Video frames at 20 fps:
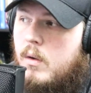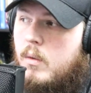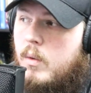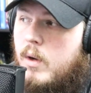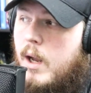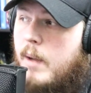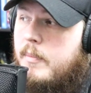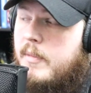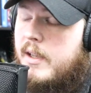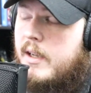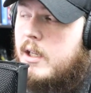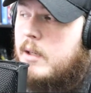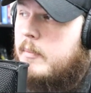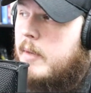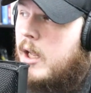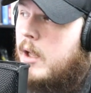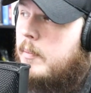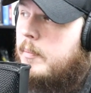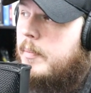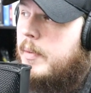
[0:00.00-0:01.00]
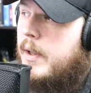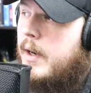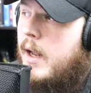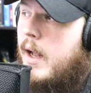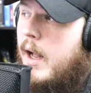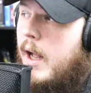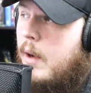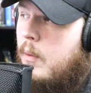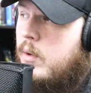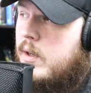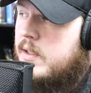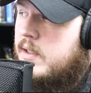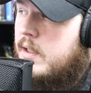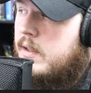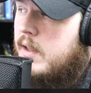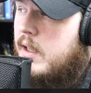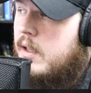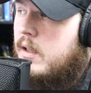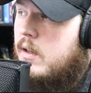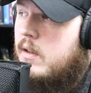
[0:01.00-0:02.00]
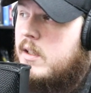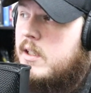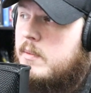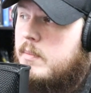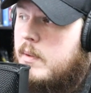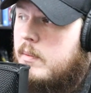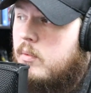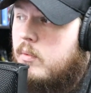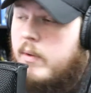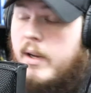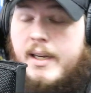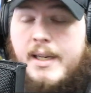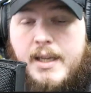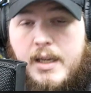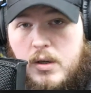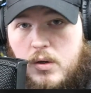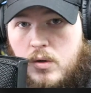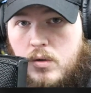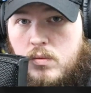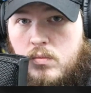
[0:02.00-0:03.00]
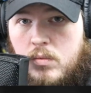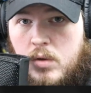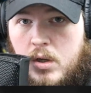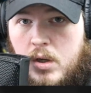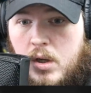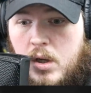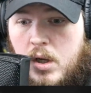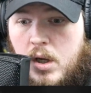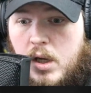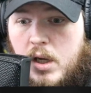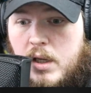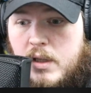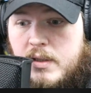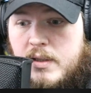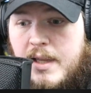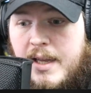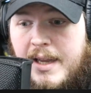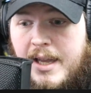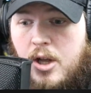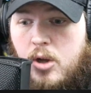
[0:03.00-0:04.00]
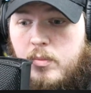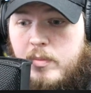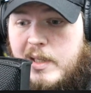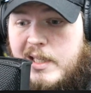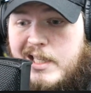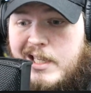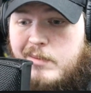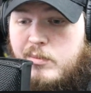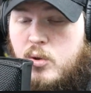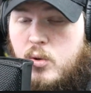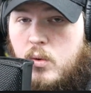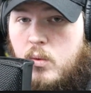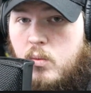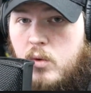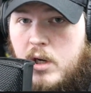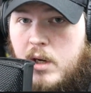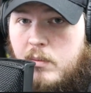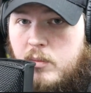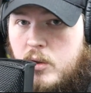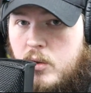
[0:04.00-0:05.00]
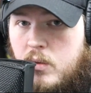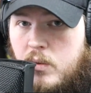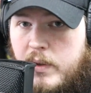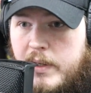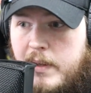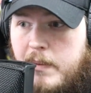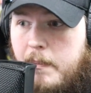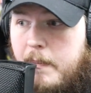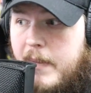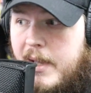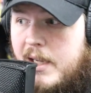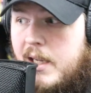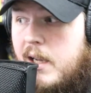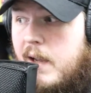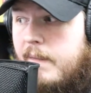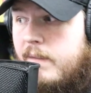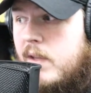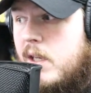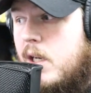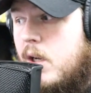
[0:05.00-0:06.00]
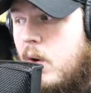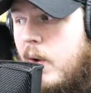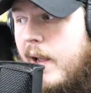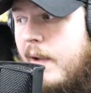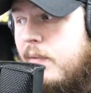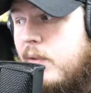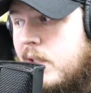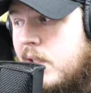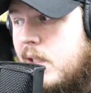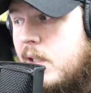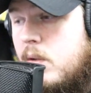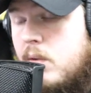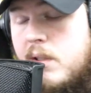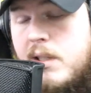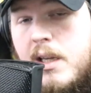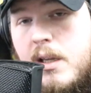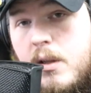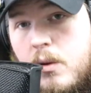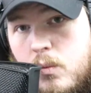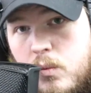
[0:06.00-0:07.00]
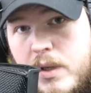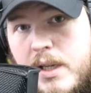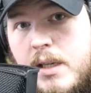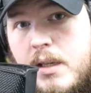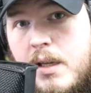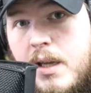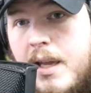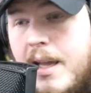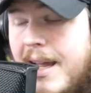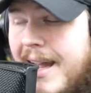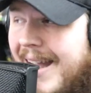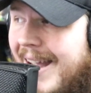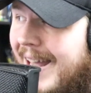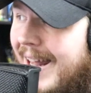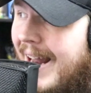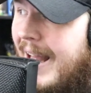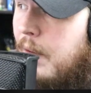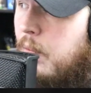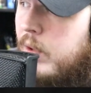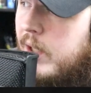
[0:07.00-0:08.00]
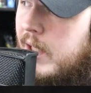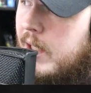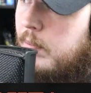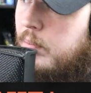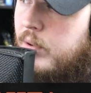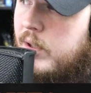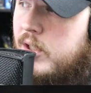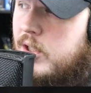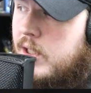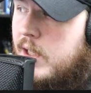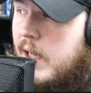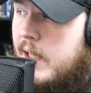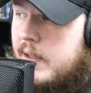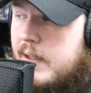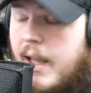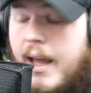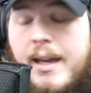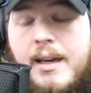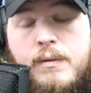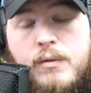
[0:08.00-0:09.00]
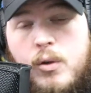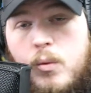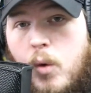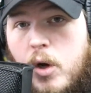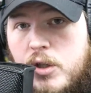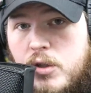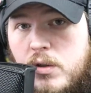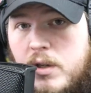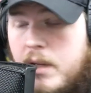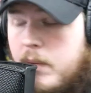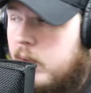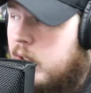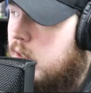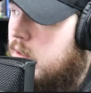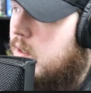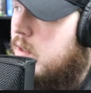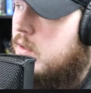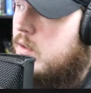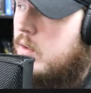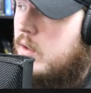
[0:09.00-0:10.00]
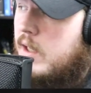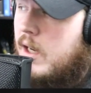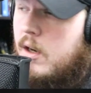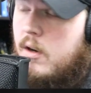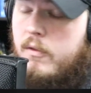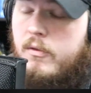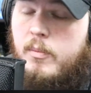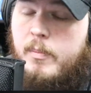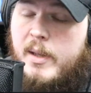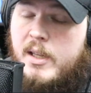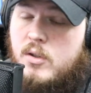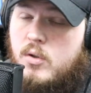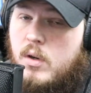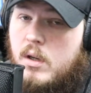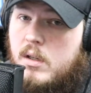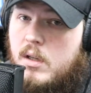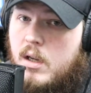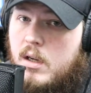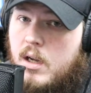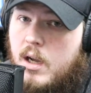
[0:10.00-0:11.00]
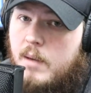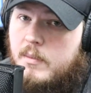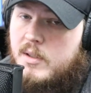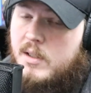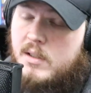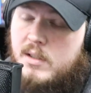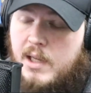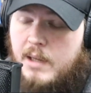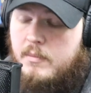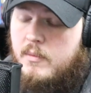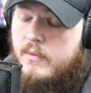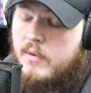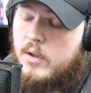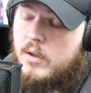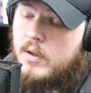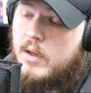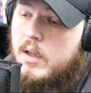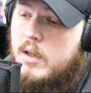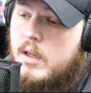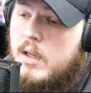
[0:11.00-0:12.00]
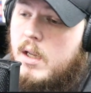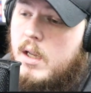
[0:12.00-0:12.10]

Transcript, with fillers: I'm thinking about. But I want to say thank you to these people right here, because they help me keep doing what I'm doing, making a video every single day of the week. And I really appreciate that. If you want your name on this list, you can head over to patreon.com/GameDevUnderground.